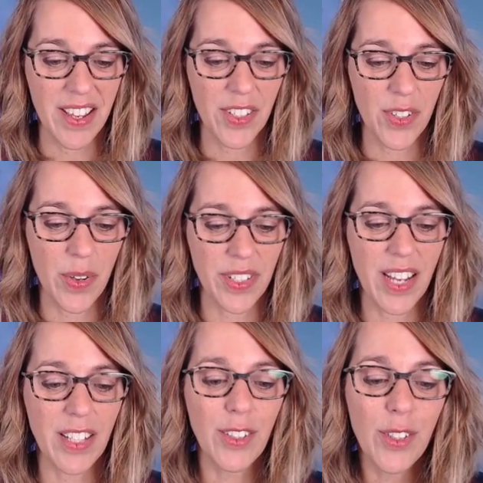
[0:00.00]
So as
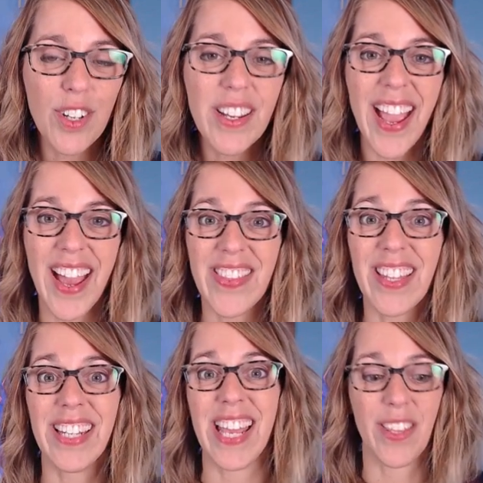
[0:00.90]
I look at
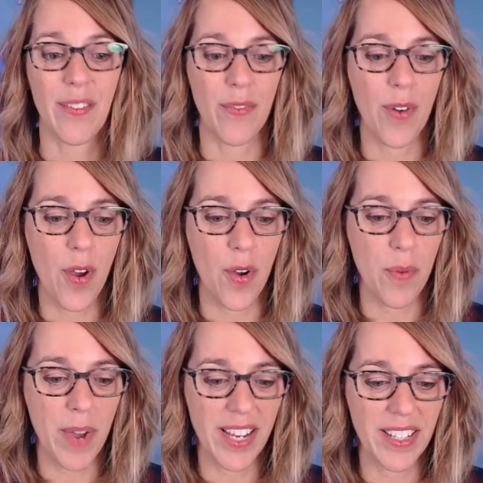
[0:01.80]
the length of
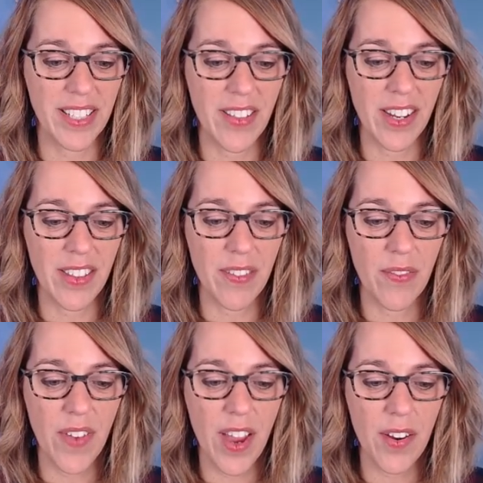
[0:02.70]
rope, I can see that at the
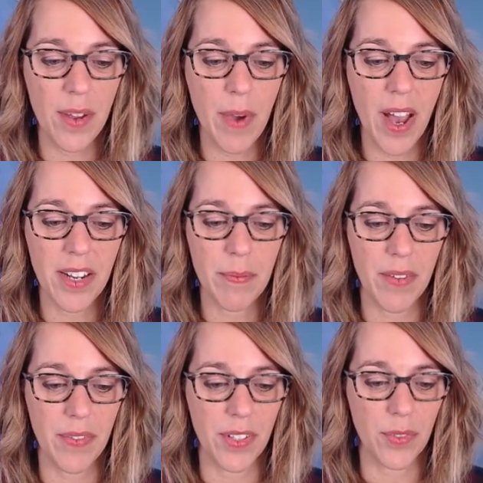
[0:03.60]
very bottom
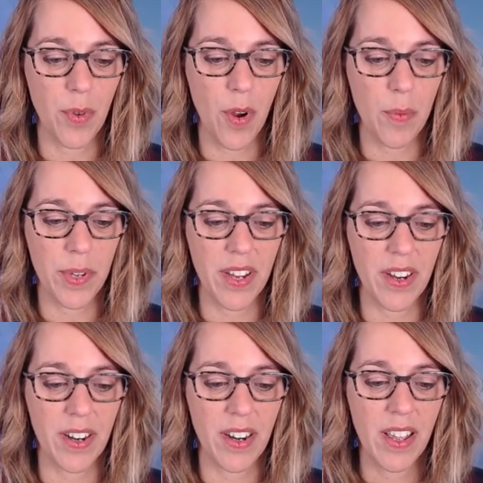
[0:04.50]
of this rope
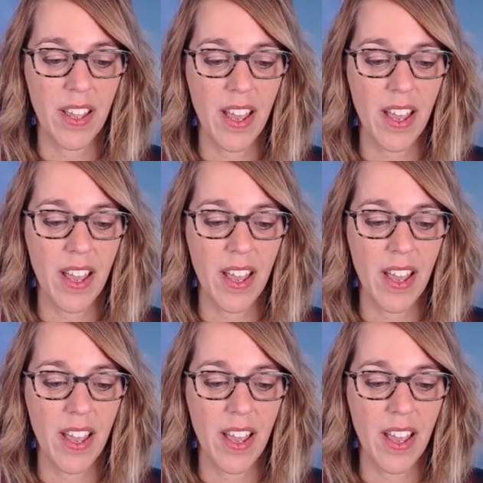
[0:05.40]
here,